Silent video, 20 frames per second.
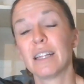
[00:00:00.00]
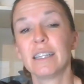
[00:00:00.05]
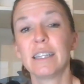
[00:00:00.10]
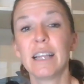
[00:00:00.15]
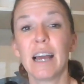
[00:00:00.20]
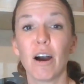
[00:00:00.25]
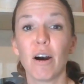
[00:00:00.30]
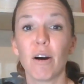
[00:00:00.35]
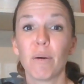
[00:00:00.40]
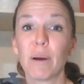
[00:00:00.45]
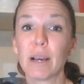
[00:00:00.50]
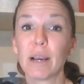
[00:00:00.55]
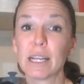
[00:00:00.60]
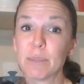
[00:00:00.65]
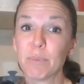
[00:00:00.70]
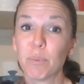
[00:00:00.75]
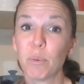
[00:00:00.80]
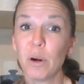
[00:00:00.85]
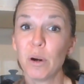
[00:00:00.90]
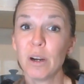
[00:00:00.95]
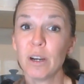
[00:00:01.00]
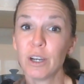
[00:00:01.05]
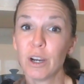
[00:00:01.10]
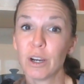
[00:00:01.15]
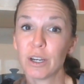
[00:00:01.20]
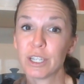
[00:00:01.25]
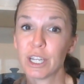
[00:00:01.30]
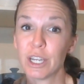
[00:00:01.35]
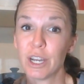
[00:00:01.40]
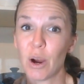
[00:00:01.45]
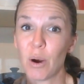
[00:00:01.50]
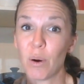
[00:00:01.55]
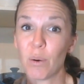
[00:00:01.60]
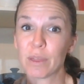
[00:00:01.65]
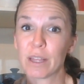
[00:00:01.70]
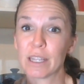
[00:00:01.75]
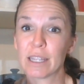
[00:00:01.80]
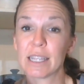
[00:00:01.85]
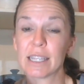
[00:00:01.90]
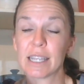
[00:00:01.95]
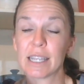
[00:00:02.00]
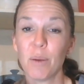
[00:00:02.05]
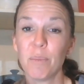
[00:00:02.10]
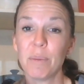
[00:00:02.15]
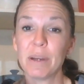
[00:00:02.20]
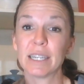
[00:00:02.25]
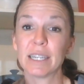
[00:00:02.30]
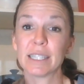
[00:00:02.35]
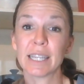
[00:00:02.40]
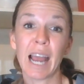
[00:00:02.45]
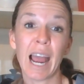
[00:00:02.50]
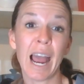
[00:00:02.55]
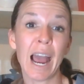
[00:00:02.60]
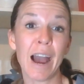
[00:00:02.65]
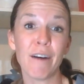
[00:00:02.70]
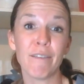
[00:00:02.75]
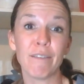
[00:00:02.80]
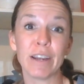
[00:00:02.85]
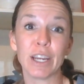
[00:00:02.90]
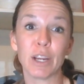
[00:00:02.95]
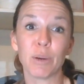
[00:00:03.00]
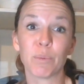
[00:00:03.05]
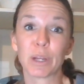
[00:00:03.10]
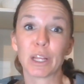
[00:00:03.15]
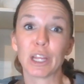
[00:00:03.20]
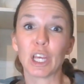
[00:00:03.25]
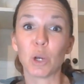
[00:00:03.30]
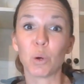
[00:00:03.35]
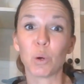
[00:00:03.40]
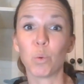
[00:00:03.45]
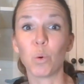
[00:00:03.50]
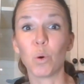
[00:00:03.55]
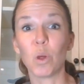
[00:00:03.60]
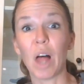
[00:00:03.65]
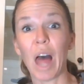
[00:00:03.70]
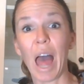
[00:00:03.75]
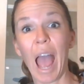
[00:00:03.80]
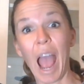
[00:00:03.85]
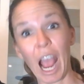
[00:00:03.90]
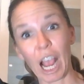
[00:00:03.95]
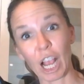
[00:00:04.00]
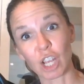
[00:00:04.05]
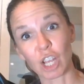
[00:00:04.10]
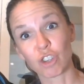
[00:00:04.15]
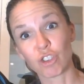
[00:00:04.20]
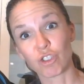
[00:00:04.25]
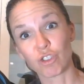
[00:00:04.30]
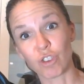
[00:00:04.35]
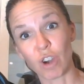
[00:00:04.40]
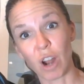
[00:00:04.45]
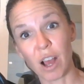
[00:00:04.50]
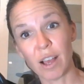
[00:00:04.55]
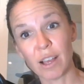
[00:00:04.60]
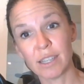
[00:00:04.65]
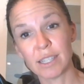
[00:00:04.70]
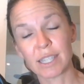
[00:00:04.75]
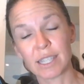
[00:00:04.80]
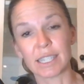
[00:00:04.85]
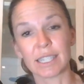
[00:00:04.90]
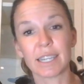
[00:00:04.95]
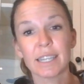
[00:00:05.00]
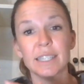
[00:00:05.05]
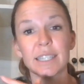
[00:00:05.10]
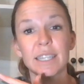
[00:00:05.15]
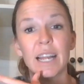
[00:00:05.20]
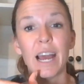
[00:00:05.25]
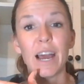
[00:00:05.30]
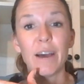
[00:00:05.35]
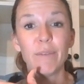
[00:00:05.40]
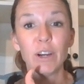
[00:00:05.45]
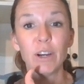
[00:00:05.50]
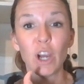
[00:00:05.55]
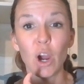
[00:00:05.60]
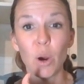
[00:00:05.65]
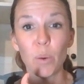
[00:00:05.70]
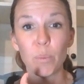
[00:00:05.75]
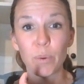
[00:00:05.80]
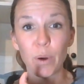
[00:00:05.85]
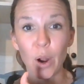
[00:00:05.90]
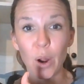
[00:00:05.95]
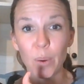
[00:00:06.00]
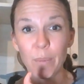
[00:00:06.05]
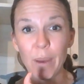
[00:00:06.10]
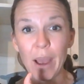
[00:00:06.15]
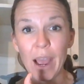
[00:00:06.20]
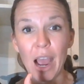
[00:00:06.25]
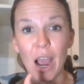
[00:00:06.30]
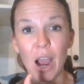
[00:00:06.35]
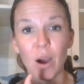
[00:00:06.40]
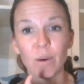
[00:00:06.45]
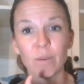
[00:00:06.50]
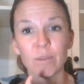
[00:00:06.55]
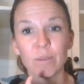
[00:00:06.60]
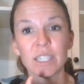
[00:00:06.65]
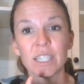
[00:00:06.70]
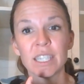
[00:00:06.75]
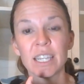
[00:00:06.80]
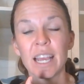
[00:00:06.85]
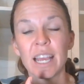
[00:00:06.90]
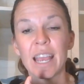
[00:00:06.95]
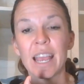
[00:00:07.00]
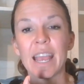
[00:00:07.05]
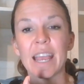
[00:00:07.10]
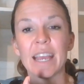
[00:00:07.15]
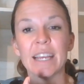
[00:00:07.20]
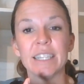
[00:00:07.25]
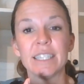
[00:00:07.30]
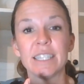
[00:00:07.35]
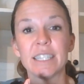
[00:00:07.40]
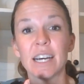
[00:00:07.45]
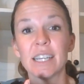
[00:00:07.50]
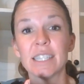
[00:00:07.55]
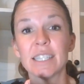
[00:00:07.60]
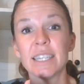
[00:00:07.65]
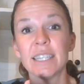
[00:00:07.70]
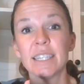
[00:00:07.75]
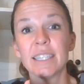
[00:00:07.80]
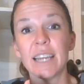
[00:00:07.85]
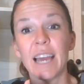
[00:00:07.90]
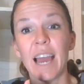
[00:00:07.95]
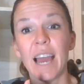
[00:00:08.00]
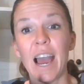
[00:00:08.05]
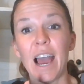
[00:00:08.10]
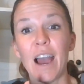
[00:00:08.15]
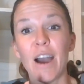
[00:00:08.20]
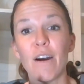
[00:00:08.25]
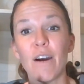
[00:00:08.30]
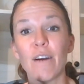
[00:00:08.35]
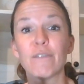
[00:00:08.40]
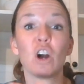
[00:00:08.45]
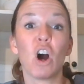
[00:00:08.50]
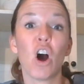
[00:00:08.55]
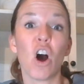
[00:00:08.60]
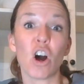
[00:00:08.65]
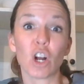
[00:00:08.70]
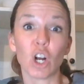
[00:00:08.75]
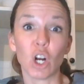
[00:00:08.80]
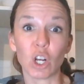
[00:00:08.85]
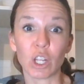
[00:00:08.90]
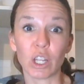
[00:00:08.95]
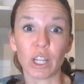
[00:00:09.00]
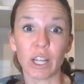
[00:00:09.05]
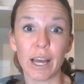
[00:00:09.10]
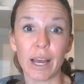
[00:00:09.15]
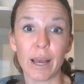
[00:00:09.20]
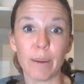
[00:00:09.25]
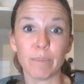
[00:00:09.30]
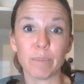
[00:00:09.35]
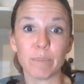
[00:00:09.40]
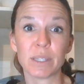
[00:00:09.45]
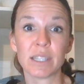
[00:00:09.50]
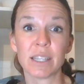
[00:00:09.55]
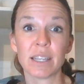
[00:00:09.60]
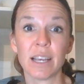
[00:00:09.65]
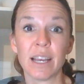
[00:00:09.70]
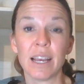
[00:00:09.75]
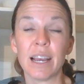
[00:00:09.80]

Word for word: Now, it's important to note that this helmet doesn't have any really cool extras. It doesn't have a GoPro mount. It doesn't have goggle clips.